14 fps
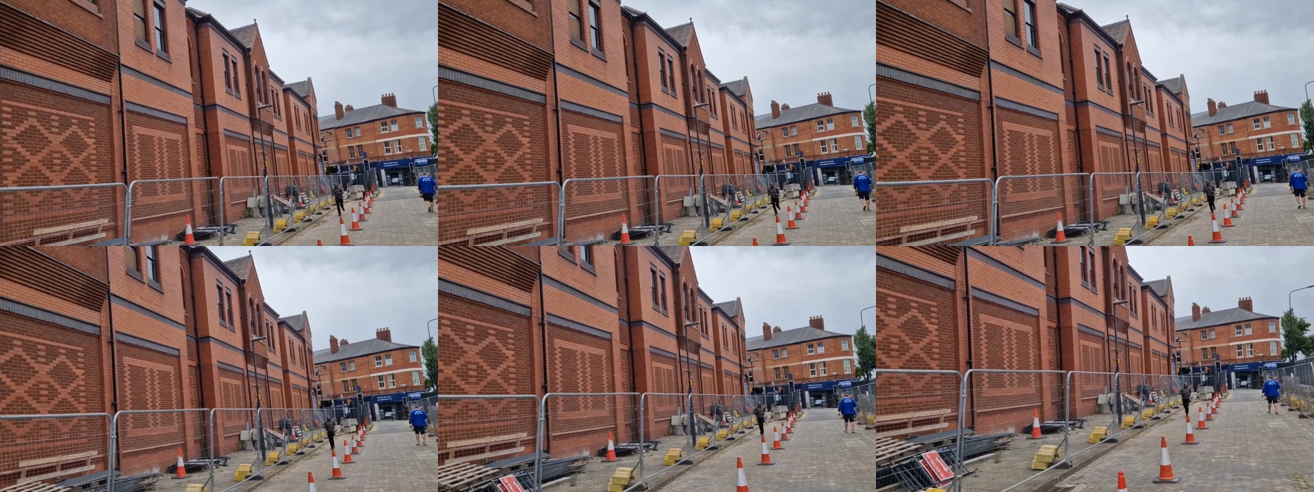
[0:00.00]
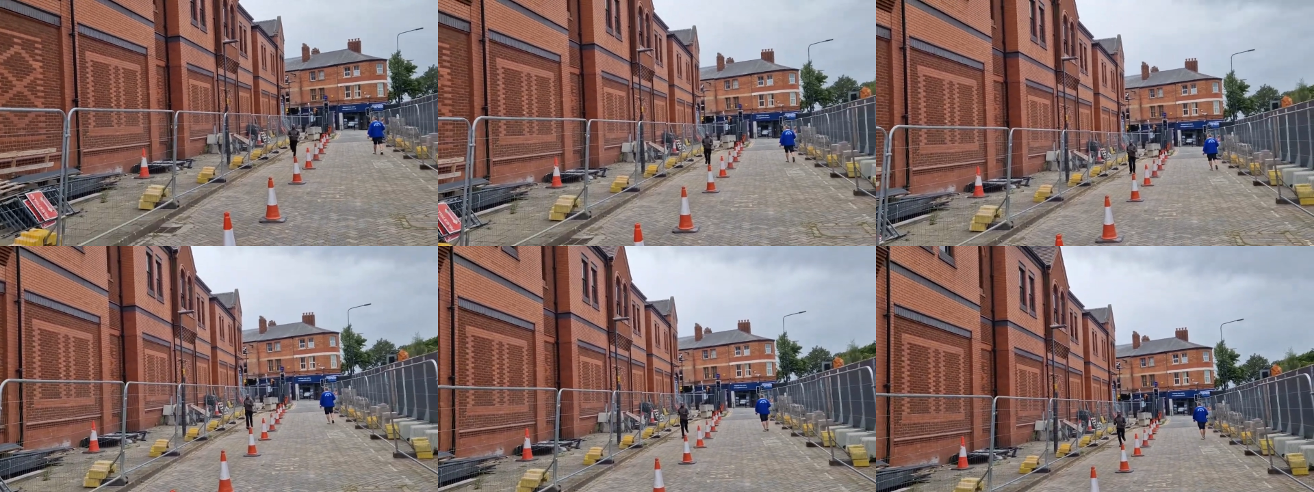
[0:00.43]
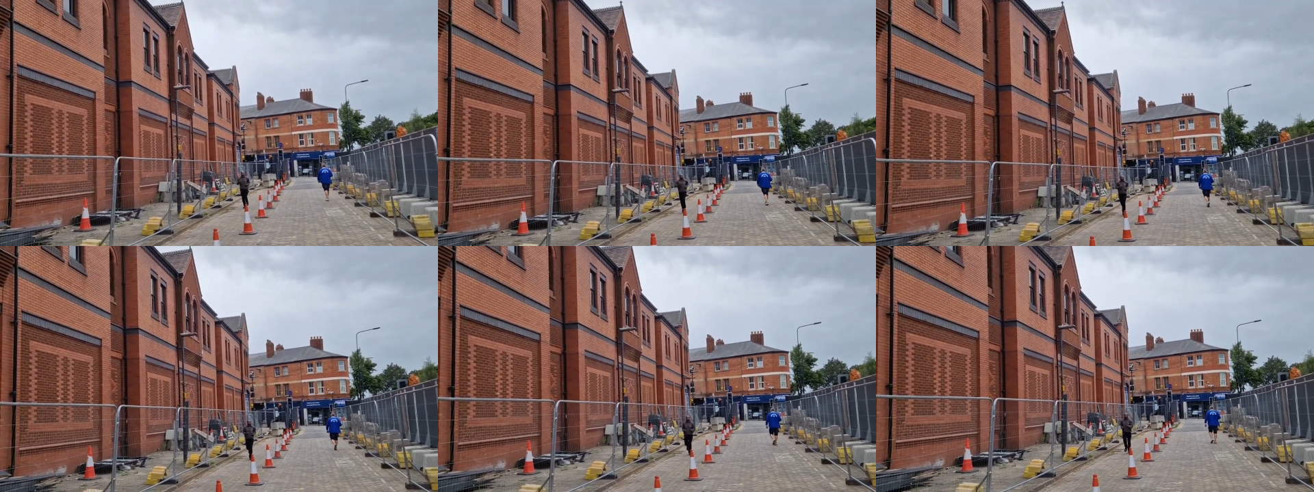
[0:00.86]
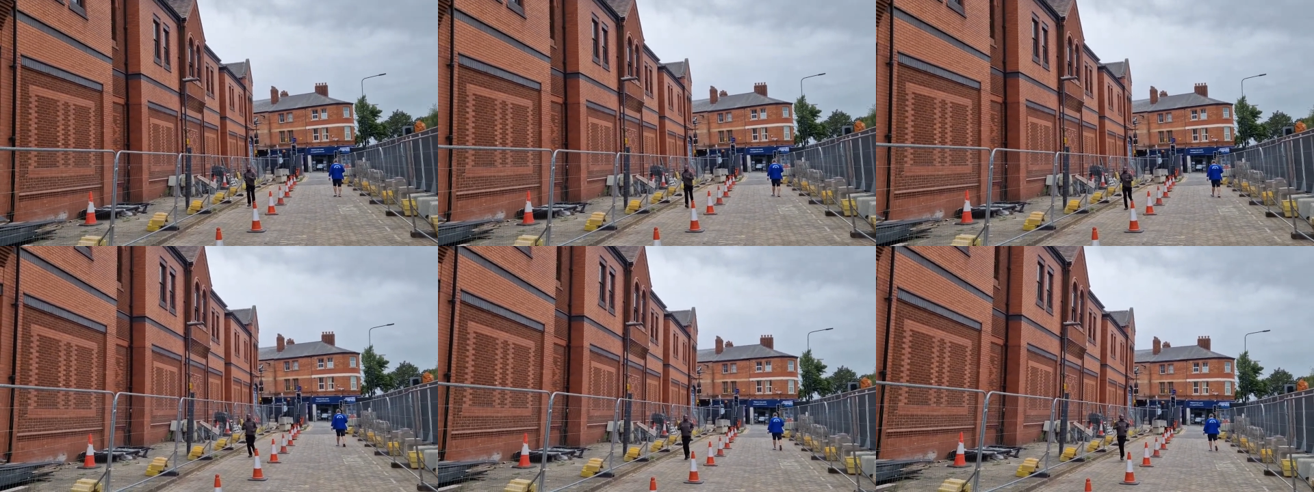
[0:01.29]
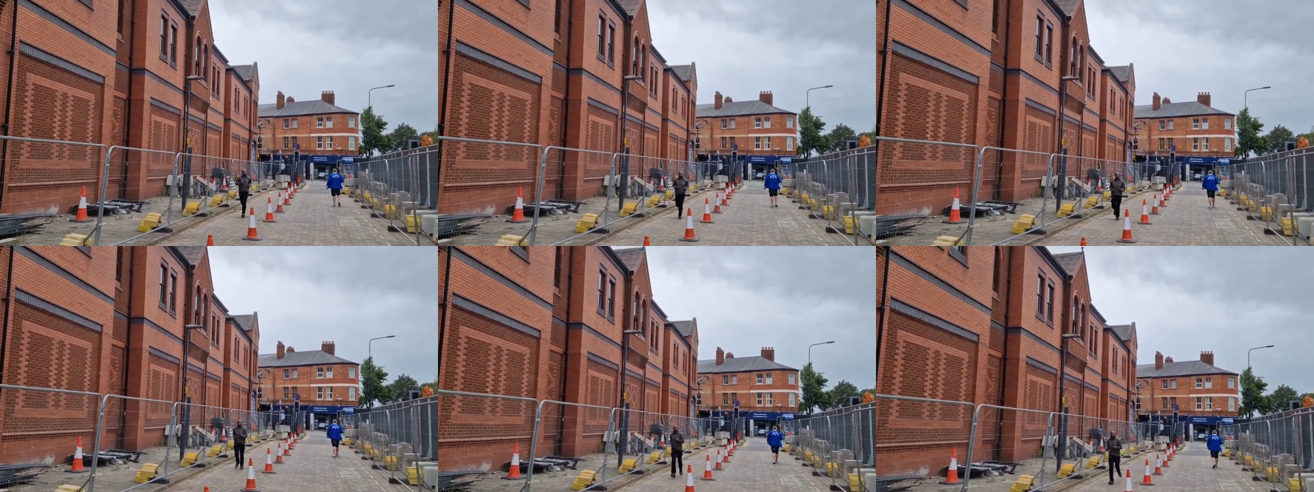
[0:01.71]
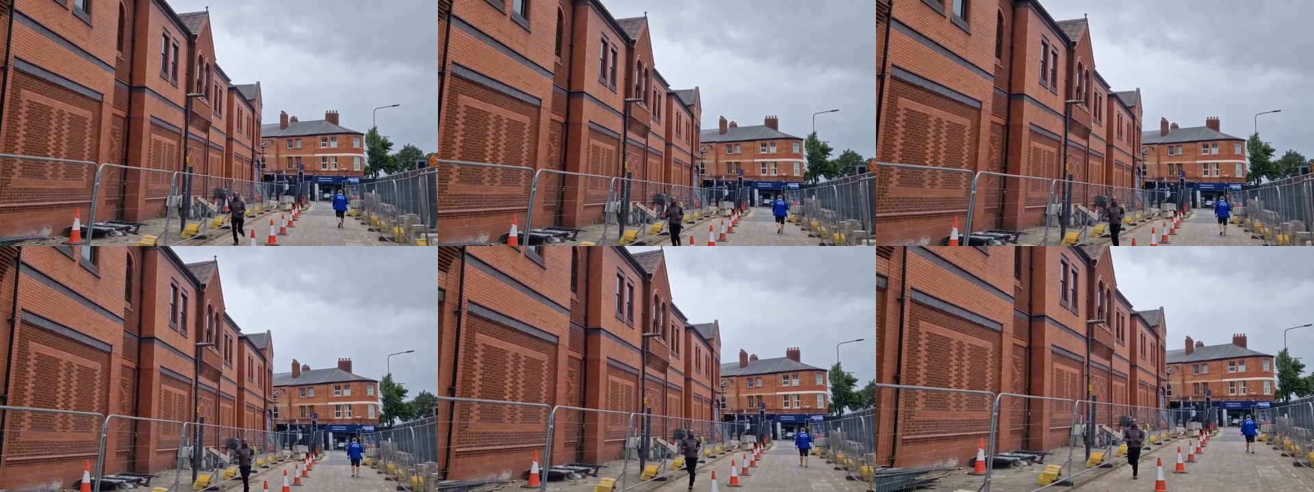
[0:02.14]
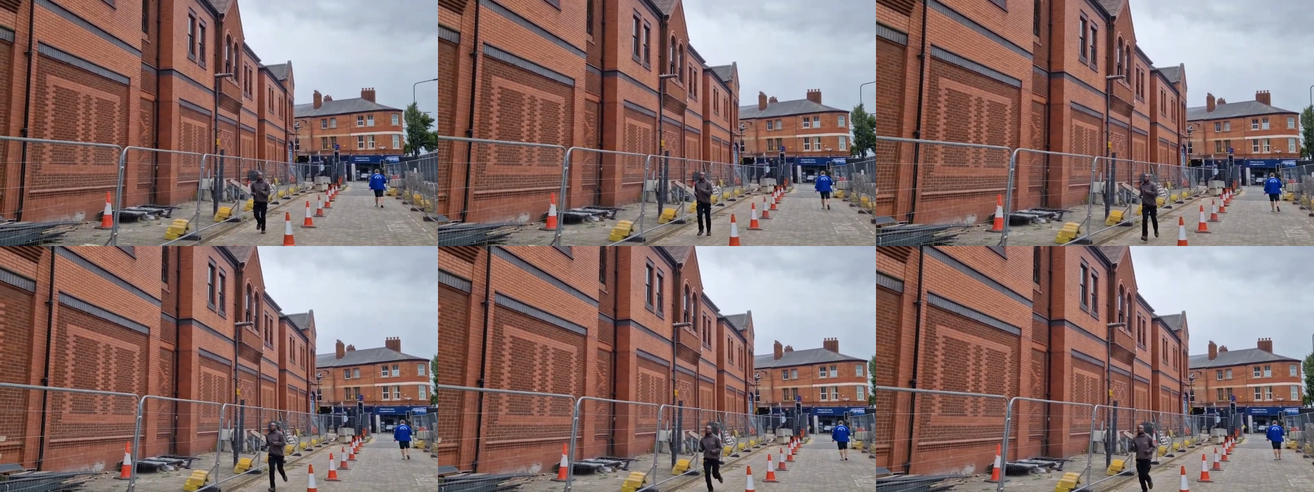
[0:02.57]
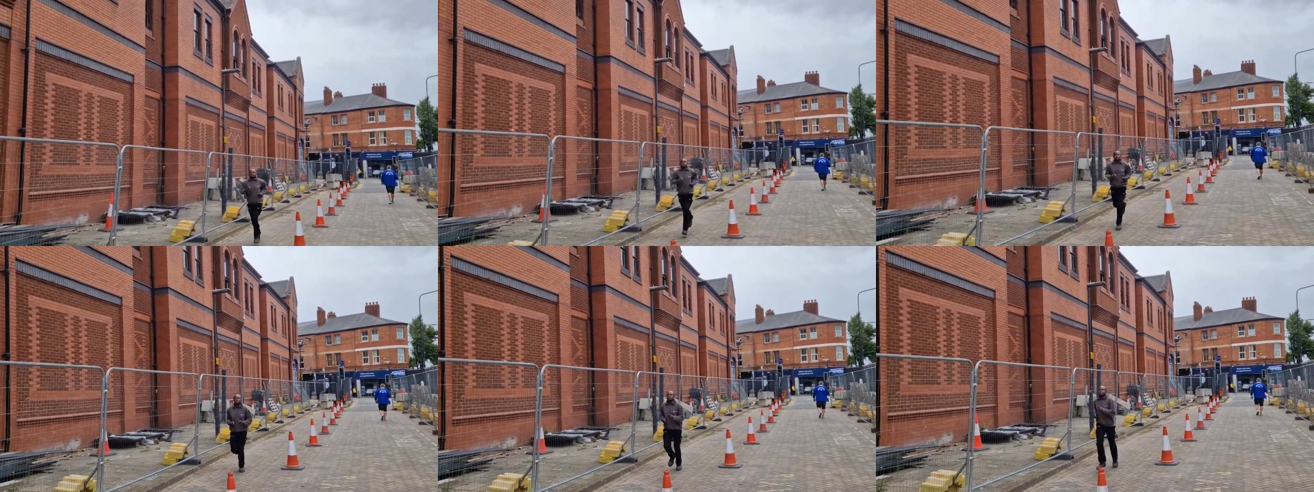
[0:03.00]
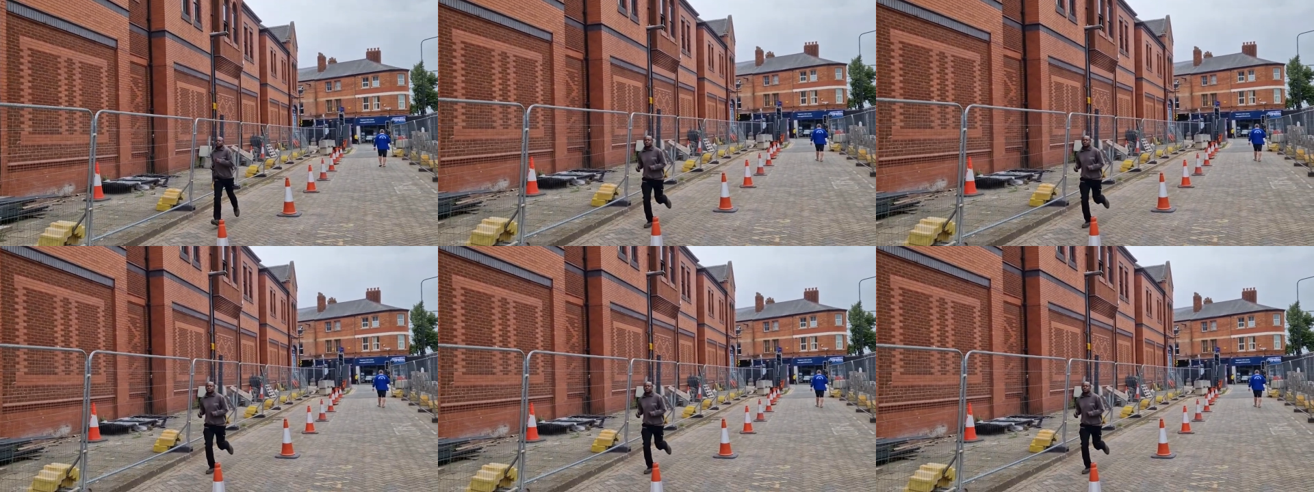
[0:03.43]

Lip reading: No face is visible, so there are no lips to read.